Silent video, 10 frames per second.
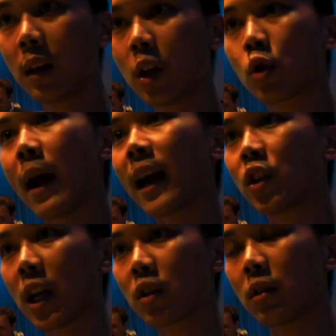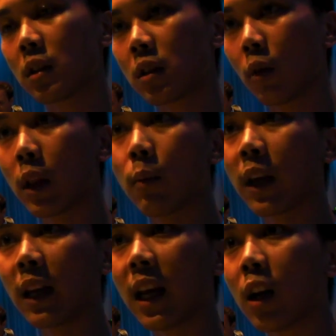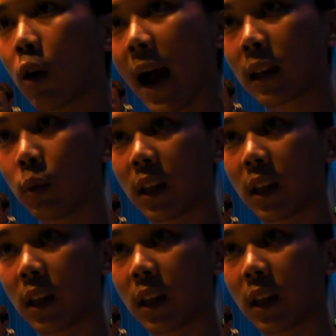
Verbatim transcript: to track gestures so that we can interact